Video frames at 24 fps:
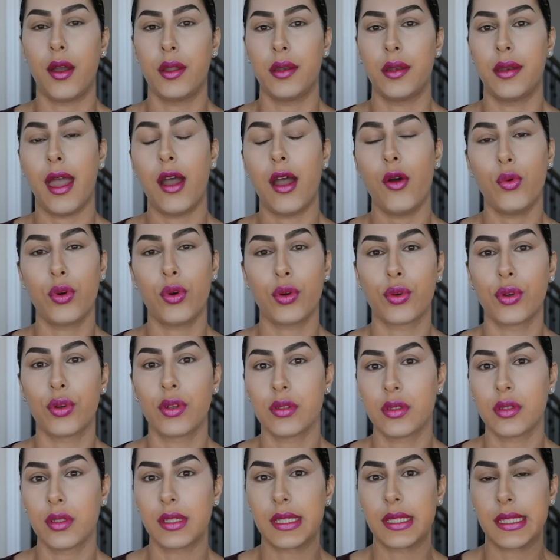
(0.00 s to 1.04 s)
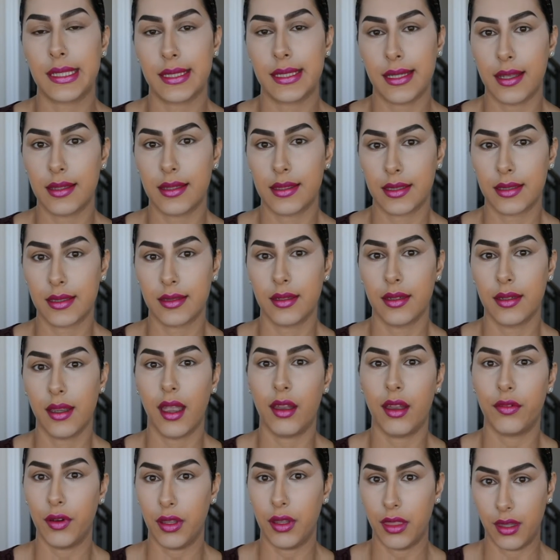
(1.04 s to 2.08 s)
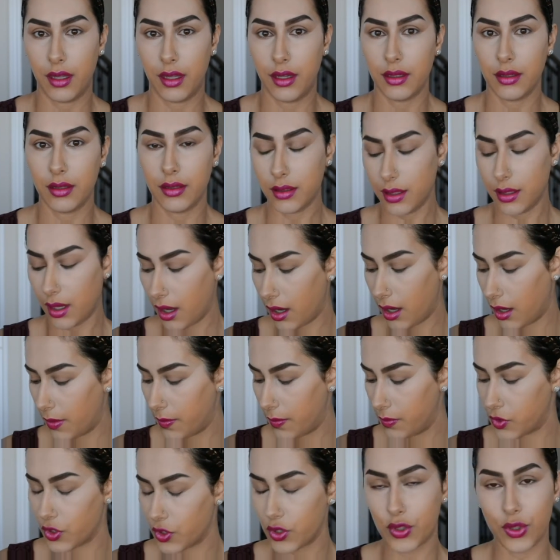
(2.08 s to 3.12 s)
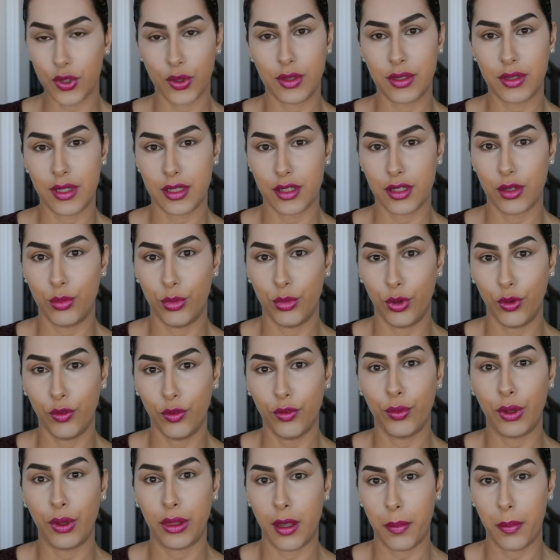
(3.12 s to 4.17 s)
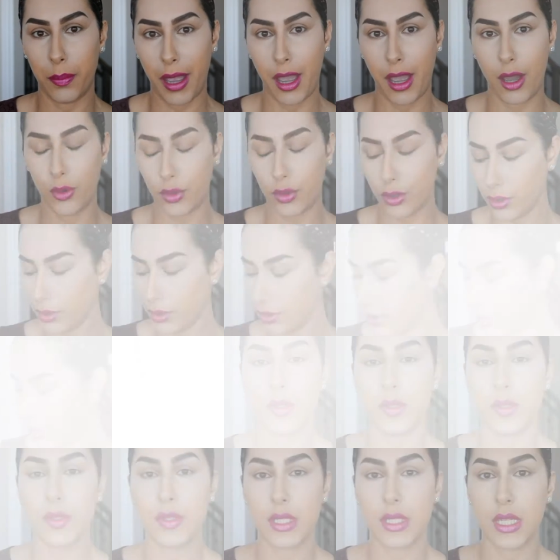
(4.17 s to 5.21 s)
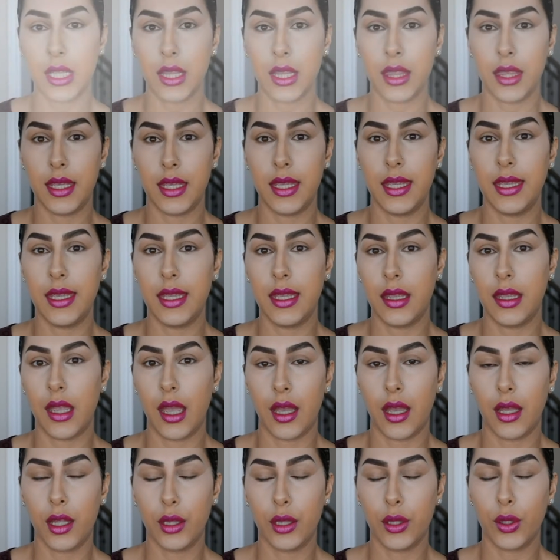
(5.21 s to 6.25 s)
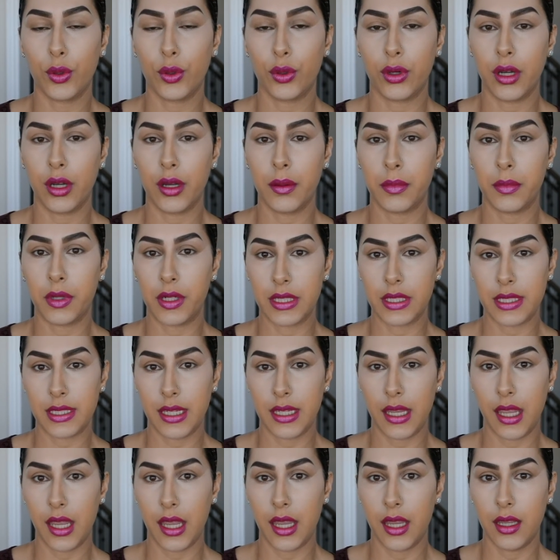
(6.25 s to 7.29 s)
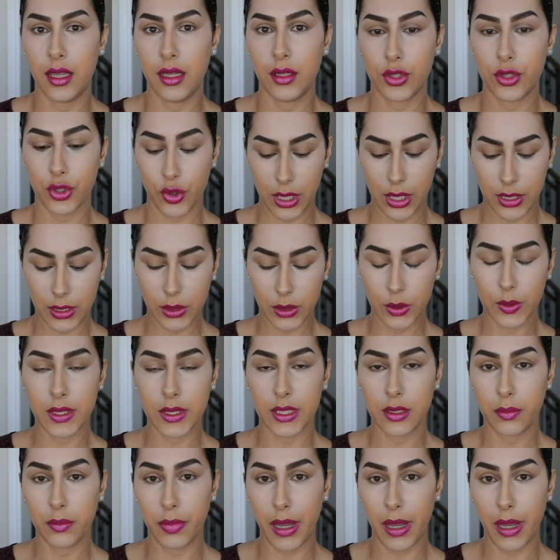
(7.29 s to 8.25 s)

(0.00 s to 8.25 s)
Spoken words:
now we're going to set everything just so it doesn't move with a powder. Today I'm using the Laura Mercier translucent